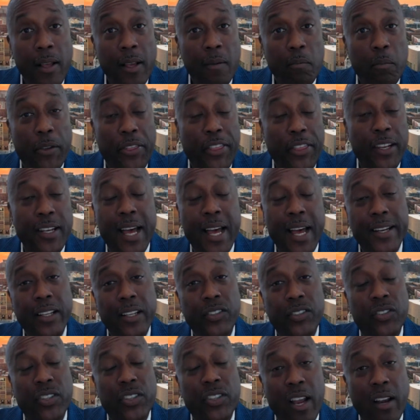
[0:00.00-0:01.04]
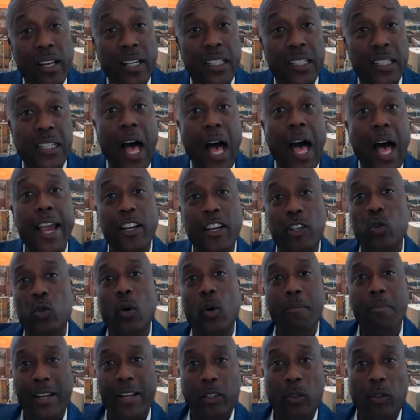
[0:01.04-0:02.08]
but they're not necessarily tied to a
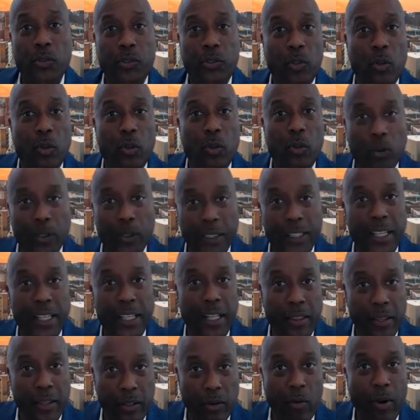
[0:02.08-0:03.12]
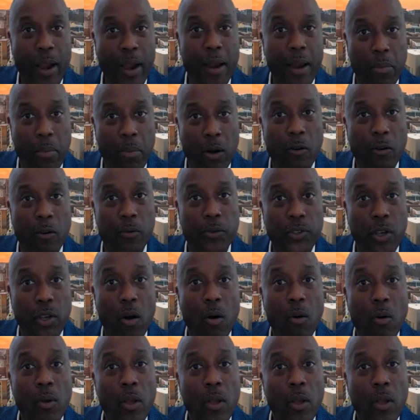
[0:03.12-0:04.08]
medical school at the end of the rainbow. So